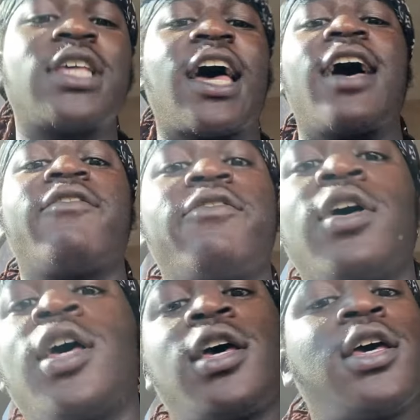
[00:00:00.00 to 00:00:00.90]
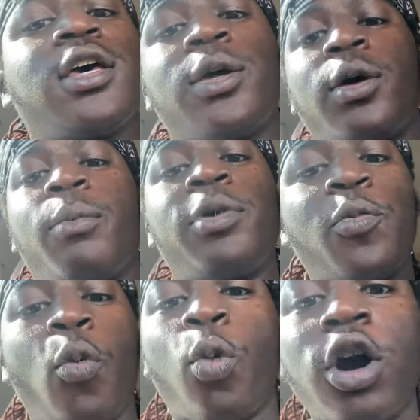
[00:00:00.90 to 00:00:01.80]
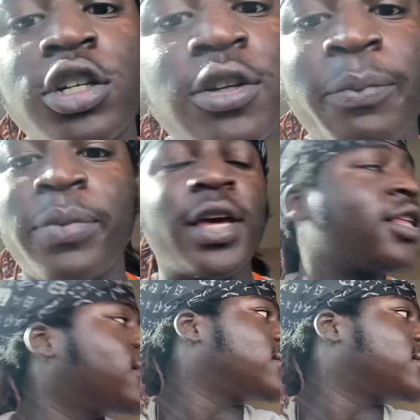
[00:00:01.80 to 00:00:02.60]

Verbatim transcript: to have people worship it.